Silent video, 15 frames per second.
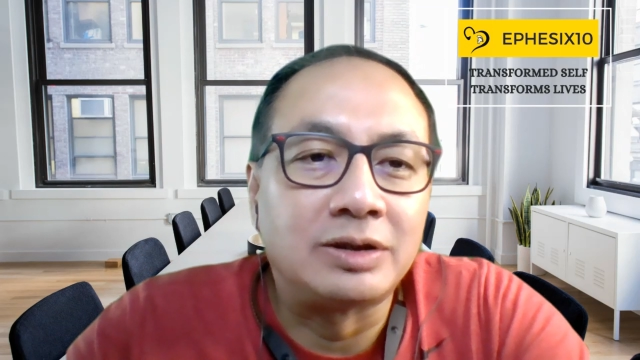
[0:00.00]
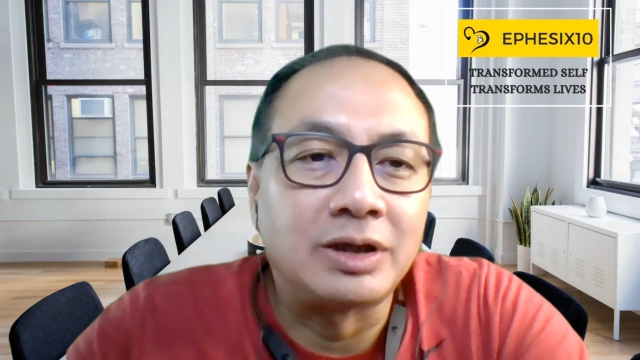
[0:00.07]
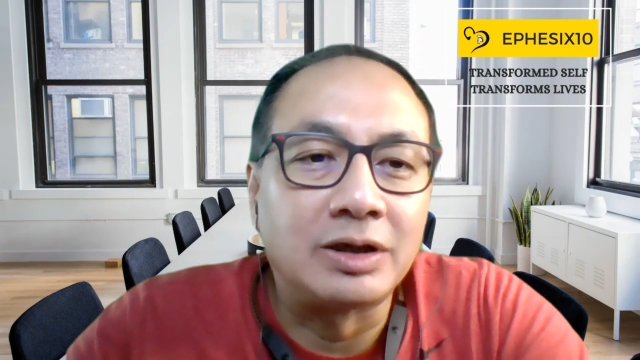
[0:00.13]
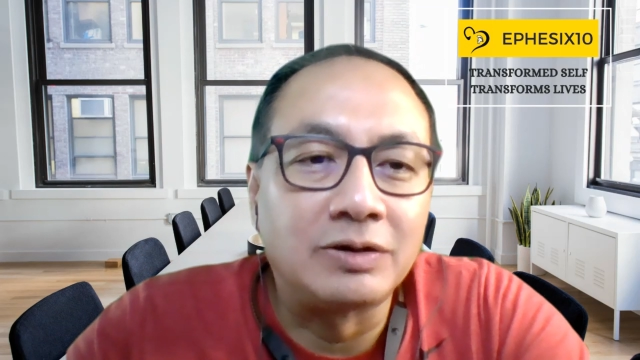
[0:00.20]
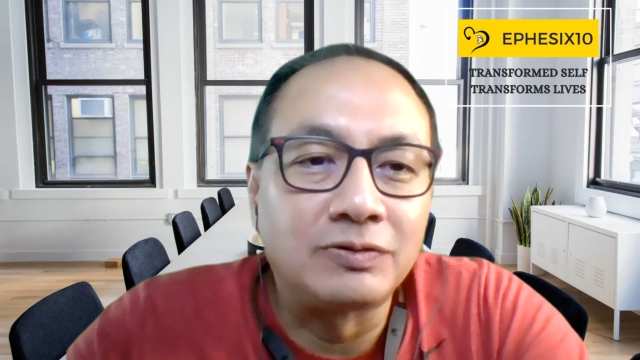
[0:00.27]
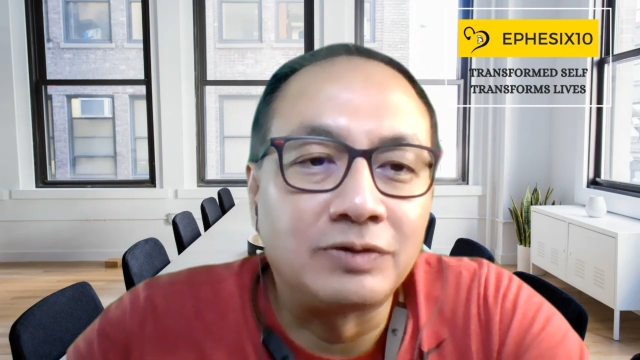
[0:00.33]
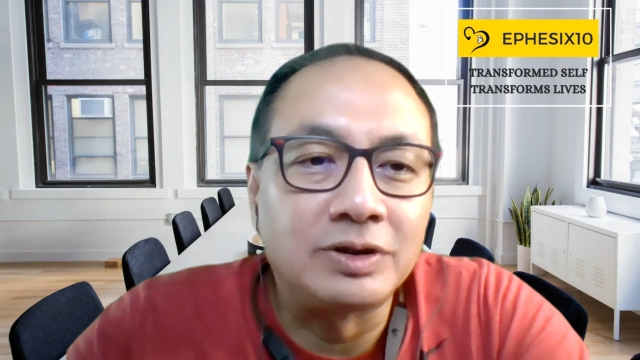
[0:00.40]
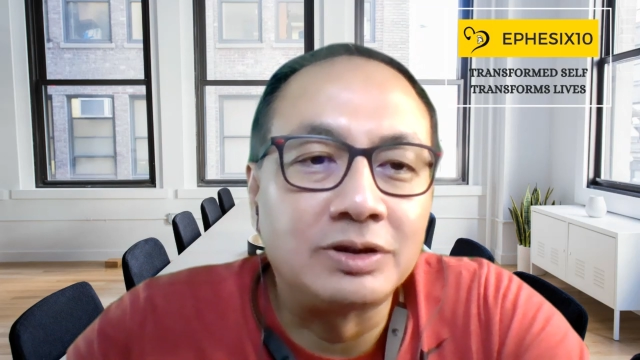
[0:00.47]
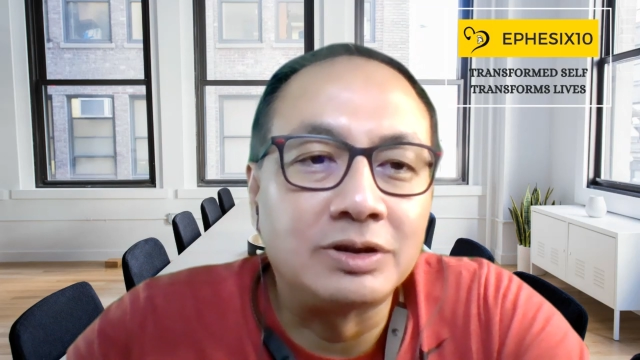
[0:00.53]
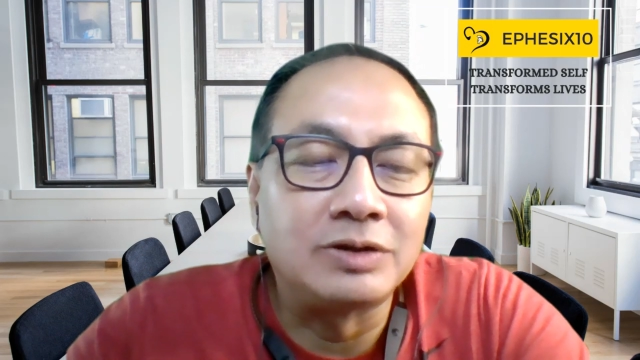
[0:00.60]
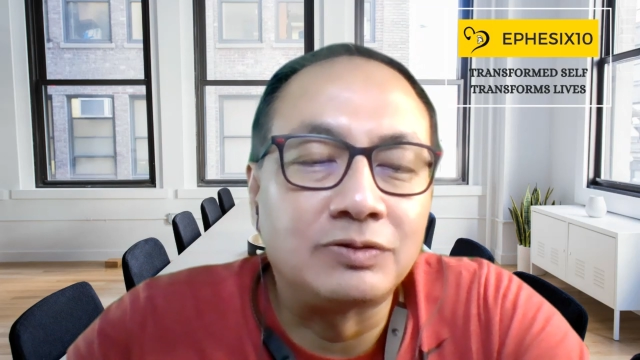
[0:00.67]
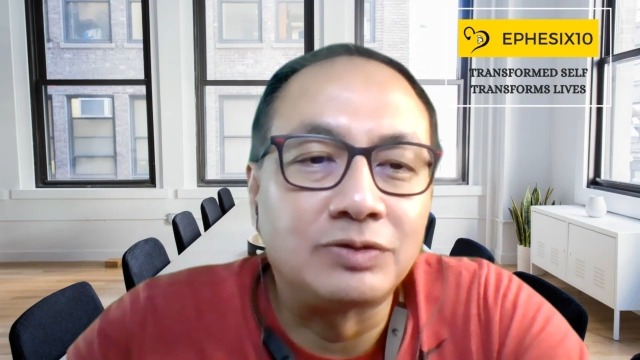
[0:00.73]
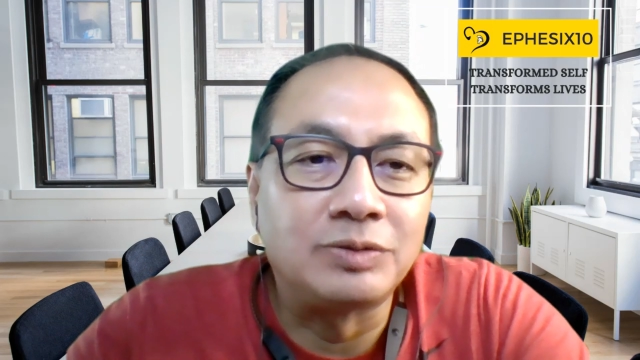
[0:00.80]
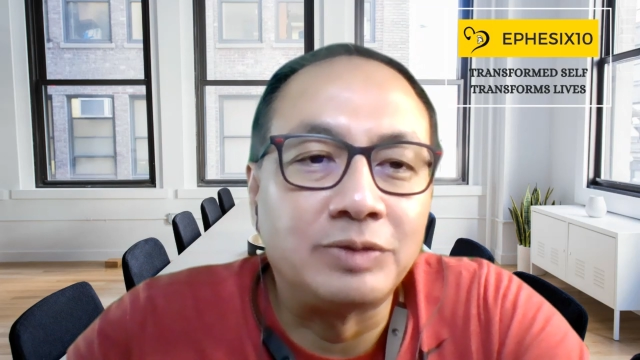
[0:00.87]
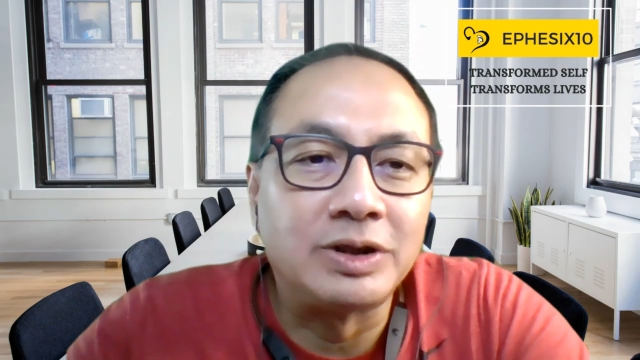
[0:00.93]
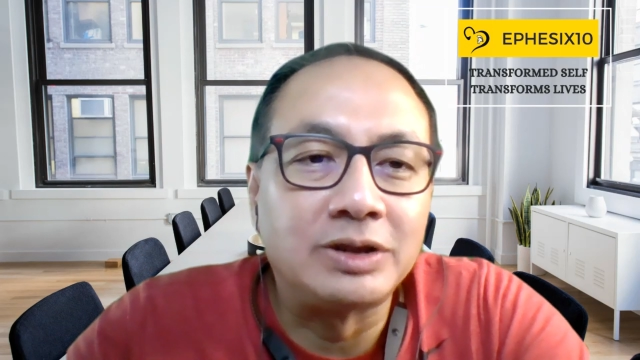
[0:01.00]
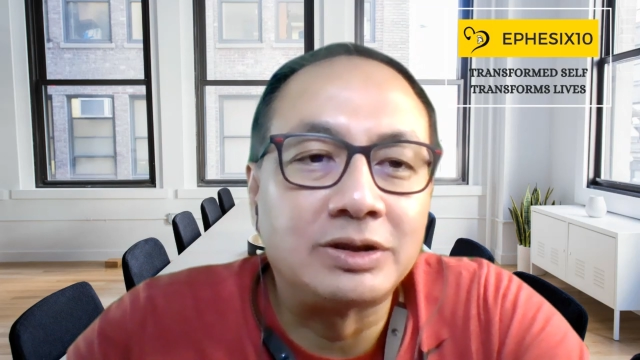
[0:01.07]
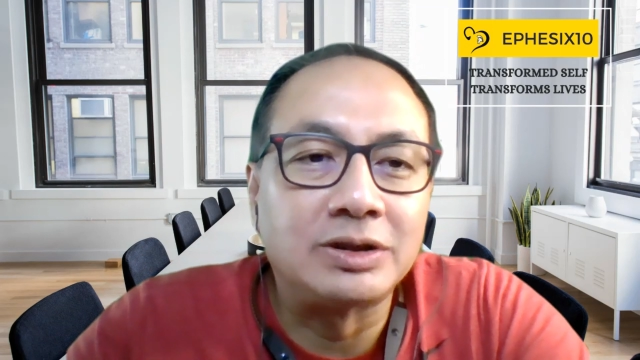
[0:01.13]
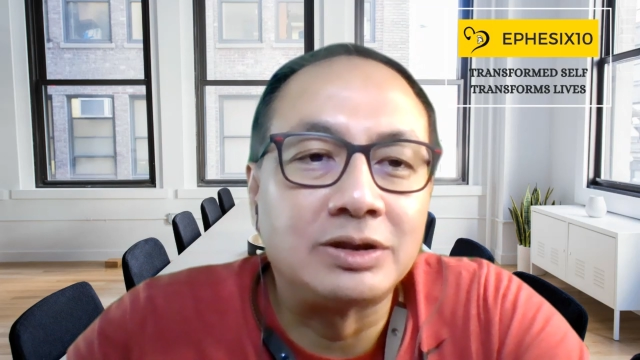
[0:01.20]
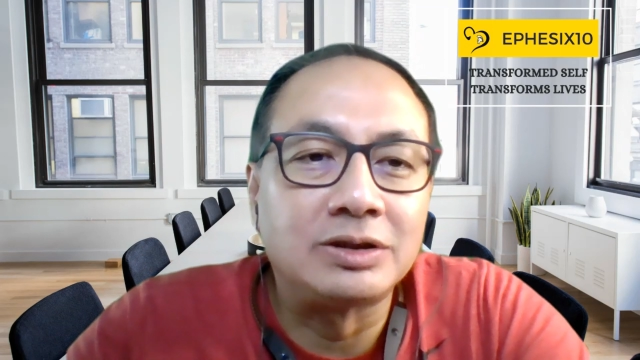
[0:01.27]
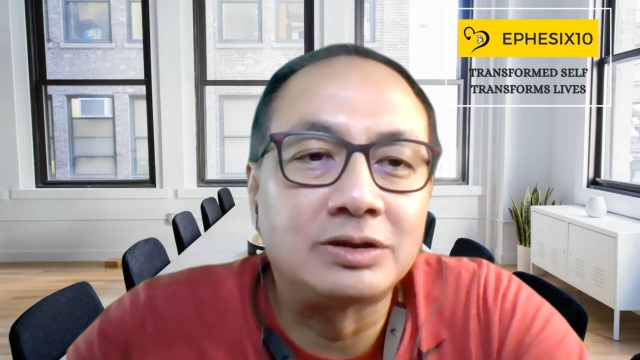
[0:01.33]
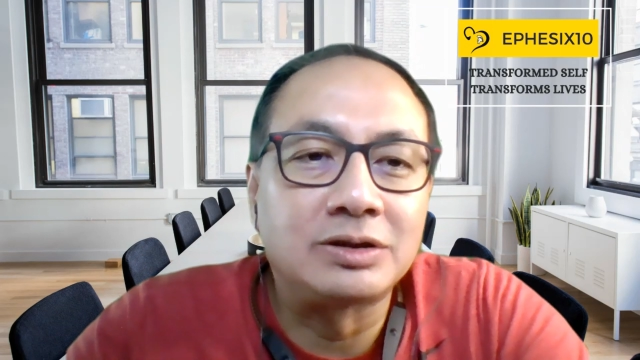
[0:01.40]
relevant
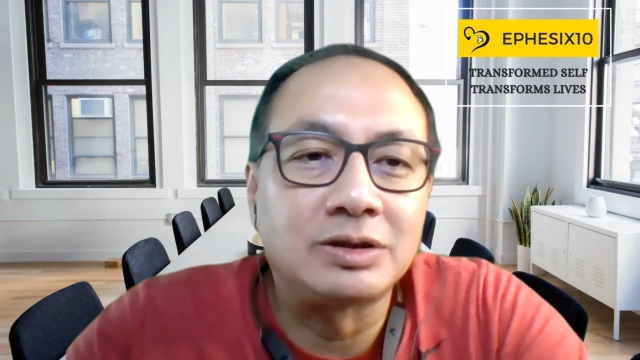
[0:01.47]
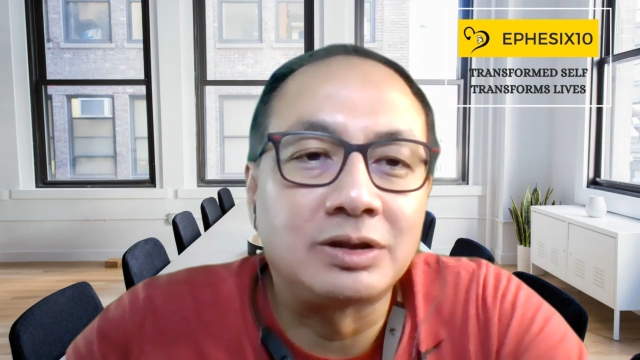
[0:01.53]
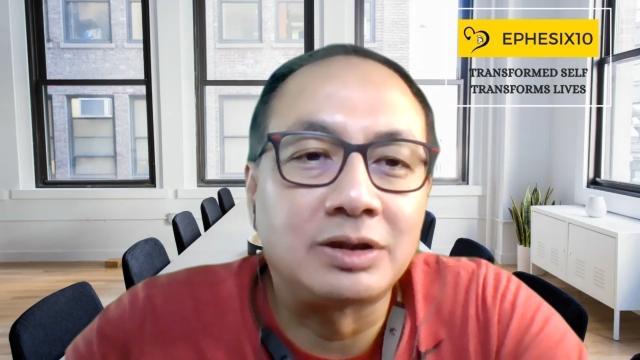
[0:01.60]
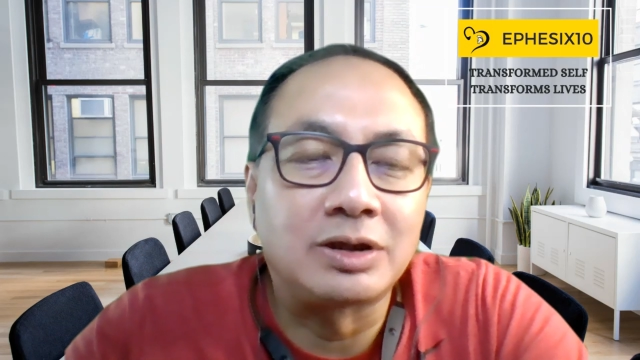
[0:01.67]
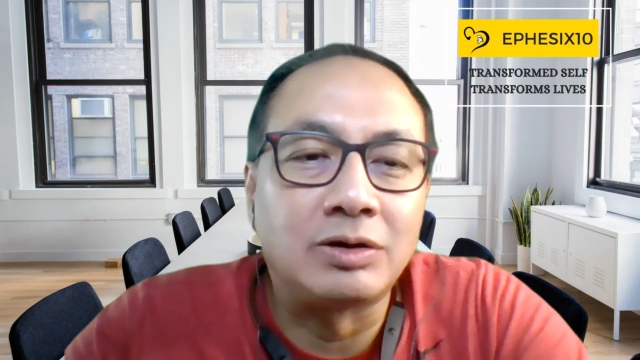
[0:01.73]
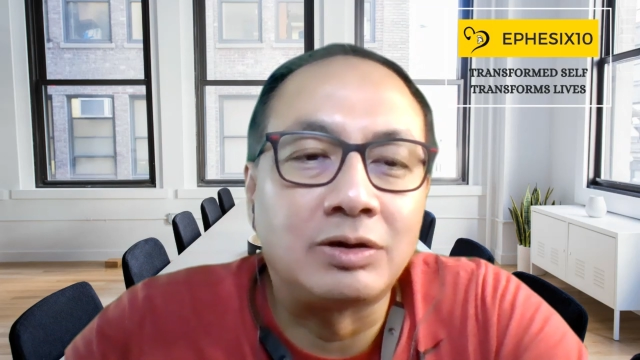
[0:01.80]
informations on